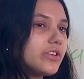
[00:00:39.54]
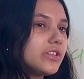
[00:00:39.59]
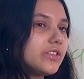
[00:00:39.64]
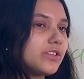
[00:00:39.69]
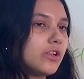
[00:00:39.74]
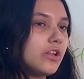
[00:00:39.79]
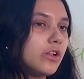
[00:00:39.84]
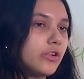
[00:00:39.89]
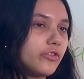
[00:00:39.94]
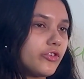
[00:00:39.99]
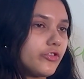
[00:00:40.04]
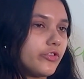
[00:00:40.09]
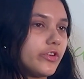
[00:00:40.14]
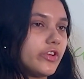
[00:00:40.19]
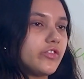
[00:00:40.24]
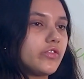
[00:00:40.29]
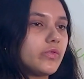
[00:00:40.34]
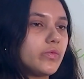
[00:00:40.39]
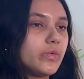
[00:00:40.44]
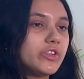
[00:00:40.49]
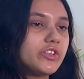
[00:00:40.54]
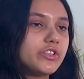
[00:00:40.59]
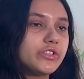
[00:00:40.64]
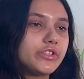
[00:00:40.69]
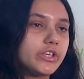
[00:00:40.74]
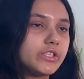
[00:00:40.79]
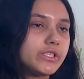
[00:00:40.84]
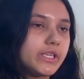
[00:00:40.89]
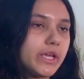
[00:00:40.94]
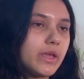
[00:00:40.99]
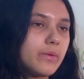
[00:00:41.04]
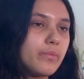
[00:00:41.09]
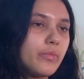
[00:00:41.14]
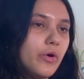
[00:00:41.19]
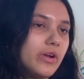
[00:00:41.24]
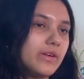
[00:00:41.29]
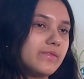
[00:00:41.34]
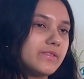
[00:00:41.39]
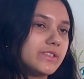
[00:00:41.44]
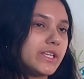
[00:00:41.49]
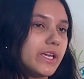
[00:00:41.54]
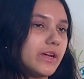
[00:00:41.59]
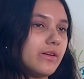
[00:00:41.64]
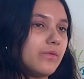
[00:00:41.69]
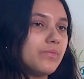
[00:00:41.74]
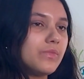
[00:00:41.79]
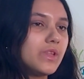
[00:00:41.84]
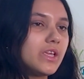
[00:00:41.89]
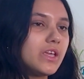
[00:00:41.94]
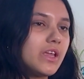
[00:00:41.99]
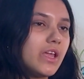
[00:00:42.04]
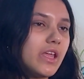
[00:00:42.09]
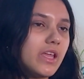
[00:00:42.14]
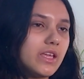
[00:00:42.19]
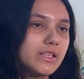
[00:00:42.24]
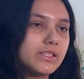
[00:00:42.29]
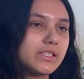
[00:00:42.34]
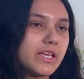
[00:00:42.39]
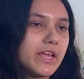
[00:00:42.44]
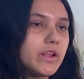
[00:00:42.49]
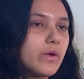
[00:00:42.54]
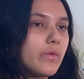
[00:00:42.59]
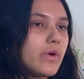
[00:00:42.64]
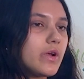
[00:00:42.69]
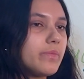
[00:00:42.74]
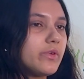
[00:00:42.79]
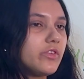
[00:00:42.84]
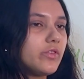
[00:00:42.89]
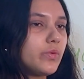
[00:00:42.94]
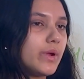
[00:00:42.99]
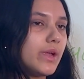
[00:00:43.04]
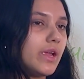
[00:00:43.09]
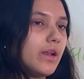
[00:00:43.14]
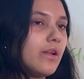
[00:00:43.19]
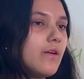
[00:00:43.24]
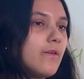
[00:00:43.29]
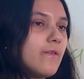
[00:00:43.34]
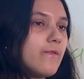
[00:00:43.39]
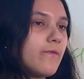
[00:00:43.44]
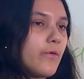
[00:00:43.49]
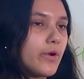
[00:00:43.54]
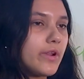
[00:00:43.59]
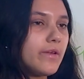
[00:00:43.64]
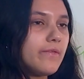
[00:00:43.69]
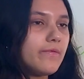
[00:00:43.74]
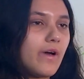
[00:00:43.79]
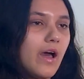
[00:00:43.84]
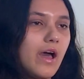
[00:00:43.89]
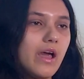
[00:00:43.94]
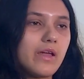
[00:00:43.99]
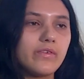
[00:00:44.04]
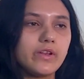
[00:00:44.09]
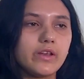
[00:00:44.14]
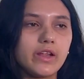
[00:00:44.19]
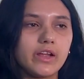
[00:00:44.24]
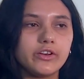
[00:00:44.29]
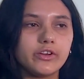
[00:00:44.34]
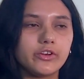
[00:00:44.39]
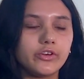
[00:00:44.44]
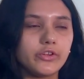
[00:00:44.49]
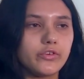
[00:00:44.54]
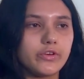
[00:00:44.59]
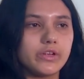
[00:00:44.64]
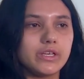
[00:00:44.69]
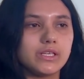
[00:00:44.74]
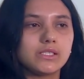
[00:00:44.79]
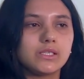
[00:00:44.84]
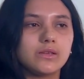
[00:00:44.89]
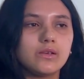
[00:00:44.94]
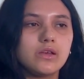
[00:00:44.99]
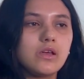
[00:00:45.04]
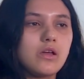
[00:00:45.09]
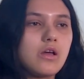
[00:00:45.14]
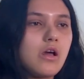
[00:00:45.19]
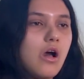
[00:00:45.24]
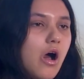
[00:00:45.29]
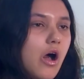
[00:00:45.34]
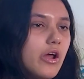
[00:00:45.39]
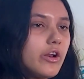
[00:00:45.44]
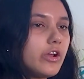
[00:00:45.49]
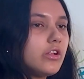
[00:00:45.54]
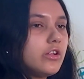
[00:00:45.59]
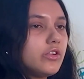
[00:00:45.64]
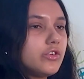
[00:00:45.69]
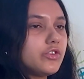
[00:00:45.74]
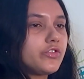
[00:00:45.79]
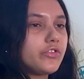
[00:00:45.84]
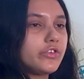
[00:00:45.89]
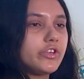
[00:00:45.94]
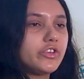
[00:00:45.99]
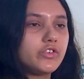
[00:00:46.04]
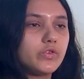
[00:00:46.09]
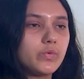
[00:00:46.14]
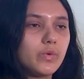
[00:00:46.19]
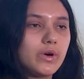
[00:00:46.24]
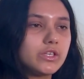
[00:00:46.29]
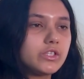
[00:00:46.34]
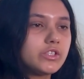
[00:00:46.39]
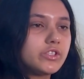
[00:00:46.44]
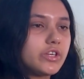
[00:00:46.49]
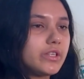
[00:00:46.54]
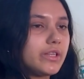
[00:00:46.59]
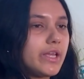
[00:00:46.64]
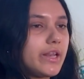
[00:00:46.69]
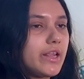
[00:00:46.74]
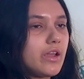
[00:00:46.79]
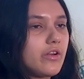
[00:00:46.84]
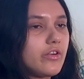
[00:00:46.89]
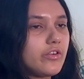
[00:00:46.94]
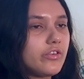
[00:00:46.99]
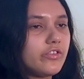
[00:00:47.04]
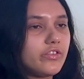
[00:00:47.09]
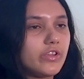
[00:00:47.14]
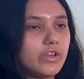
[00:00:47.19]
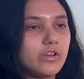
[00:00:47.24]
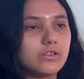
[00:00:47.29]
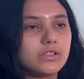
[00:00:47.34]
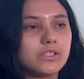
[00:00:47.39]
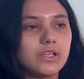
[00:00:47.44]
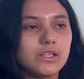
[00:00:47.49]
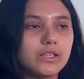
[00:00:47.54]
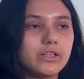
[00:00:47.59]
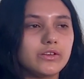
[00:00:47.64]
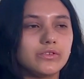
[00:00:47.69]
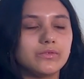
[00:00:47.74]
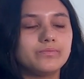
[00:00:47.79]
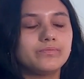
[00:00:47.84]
is a closed reach, which is our second point of sail. It's anywhere between 45 and 90 degrees. On a closed reach, you want to start letting out your sails a little.